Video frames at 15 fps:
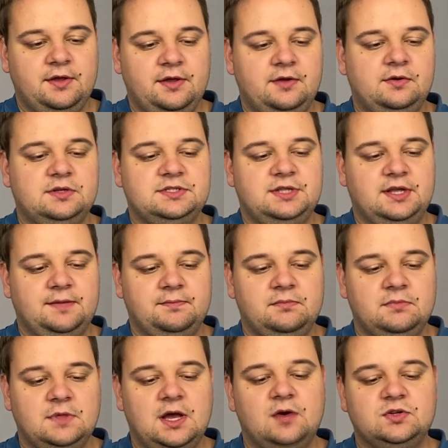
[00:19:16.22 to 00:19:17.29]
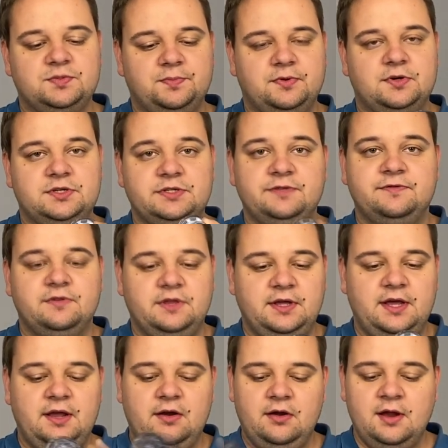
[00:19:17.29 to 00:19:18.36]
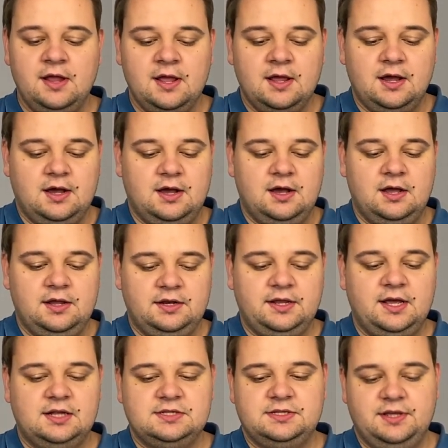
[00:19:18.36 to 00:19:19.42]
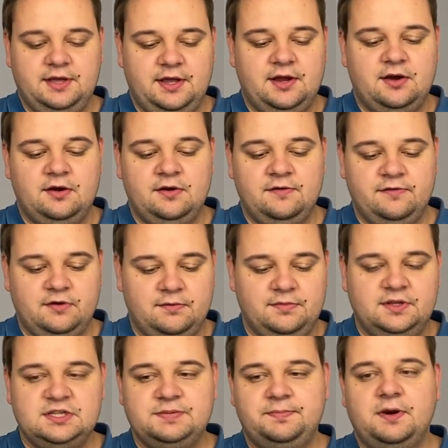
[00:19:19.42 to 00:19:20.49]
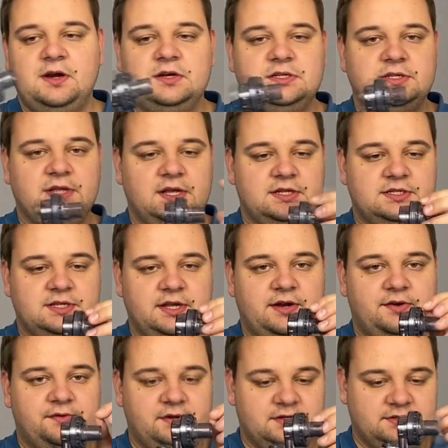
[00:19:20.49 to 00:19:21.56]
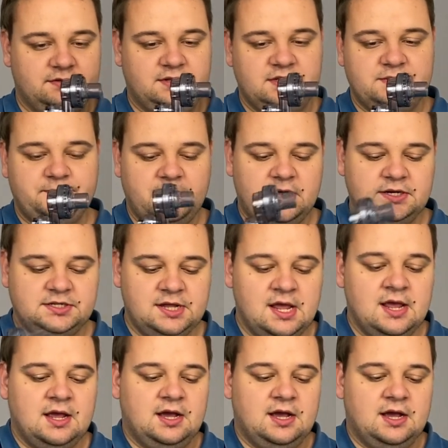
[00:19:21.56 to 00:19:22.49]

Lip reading: Here is the out port for the air. It gets the air from this part, gets air into this part.